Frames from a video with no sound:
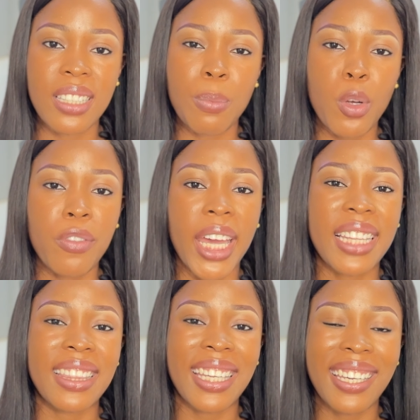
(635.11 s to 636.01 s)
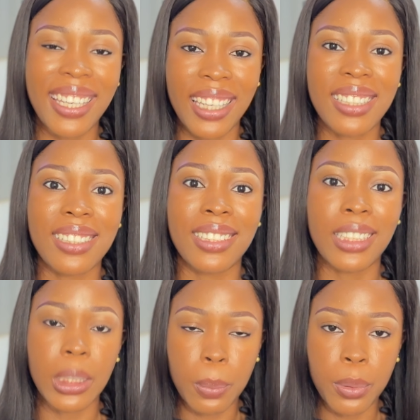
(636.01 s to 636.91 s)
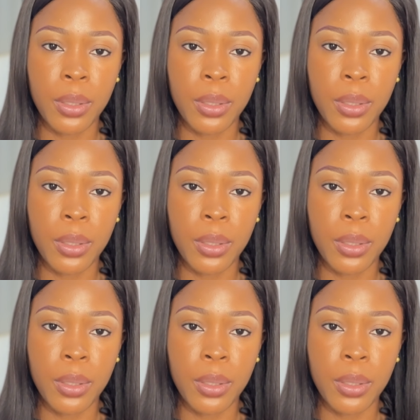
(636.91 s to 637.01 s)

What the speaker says: It's more like thinking deep.